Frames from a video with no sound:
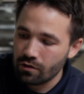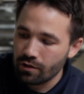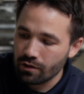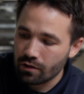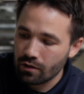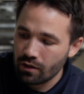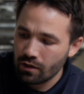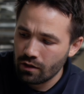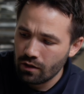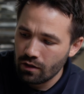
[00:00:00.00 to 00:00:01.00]
you hear a
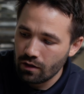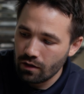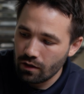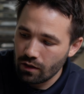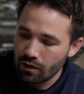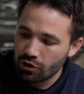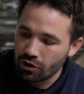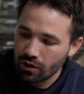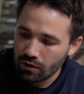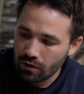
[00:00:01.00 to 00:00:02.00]
click and
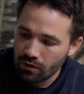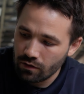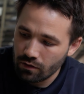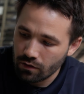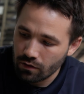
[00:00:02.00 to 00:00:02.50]
gently